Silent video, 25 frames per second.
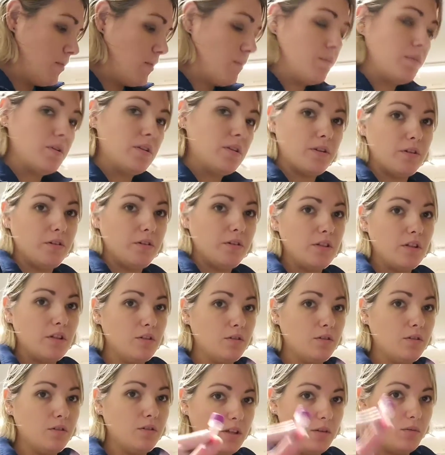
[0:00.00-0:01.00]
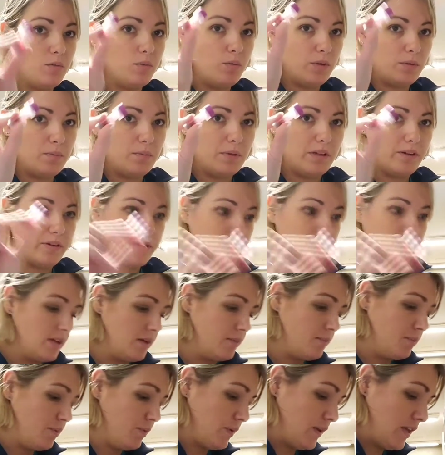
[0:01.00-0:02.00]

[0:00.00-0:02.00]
Materials that you'll need would be your sample